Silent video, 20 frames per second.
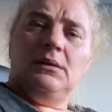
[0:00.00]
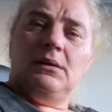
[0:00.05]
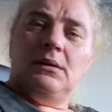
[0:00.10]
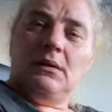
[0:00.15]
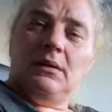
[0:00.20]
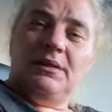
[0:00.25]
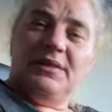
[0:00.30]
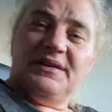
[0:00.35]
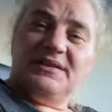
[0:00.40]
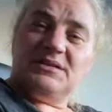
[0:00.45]

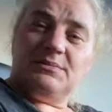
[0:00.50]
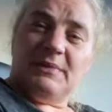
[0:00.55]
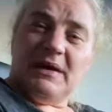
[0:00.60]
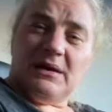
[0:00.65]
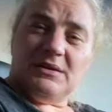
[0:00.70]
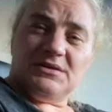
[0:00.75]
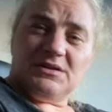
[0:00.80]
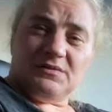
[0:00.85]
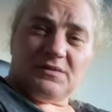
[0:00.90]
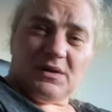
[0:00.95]
this
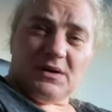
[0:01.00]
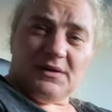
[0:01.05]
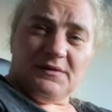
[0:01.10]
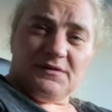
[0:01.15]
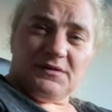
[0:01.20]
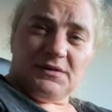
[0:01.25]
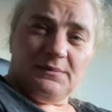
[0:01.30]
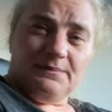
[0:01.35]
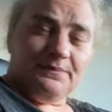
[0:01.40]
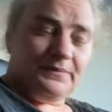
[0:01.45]
mouse
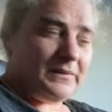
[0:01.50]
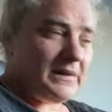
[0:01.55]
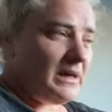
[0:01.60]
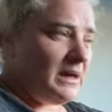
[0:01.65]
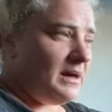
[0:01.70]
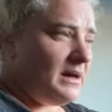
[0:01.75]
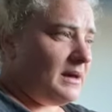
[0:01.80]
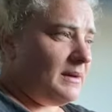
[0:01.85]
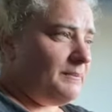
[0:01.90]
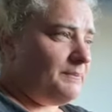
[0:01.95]
arrived.
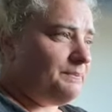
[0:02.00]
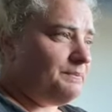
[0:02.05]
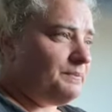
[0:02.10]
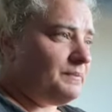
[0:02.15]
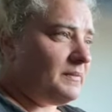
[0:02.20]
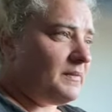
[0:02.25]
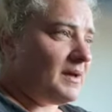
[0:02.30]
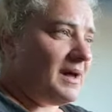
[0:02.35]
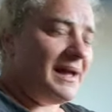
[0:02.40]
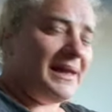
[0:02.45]

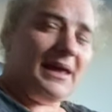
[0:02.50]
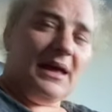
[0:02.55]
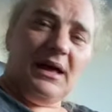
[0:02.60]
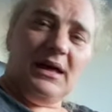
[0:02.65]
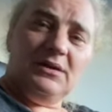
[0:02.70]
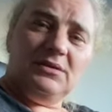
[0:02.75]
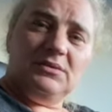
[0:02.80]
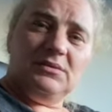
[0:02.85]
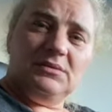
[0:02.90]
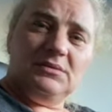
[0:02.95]
I
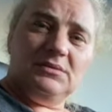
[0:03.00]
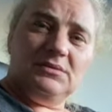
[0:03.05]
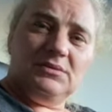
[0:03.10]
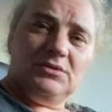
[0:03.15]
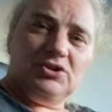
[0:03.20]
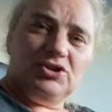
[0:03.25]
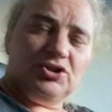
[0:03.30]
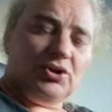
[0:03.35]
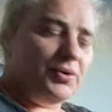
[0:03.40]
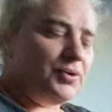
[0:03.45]
can't
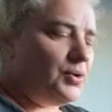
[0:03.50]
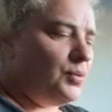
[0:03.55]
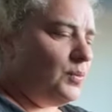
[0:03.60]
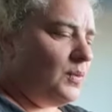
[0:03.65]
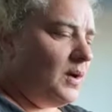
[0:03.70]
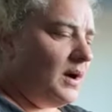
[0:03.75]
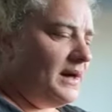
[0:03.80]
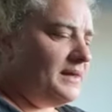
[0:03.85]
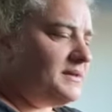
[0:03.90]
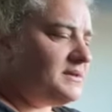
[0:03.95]
show you
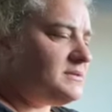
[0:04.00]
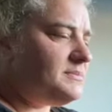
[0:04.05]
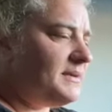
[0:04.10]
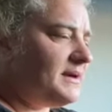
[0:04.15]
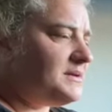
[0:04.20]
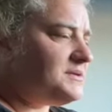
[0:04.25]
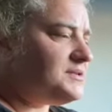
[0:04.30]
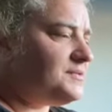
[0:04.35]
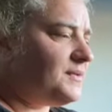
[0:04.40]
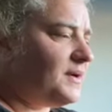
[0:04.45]
why this
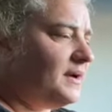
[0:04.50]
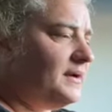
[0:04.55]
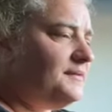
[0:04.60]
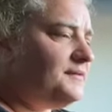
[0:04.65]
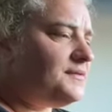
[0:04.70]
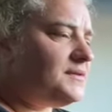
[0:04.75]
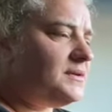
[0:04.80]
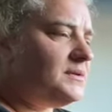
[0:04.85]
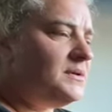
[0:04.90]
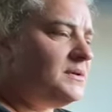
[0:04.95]
mouse arrived.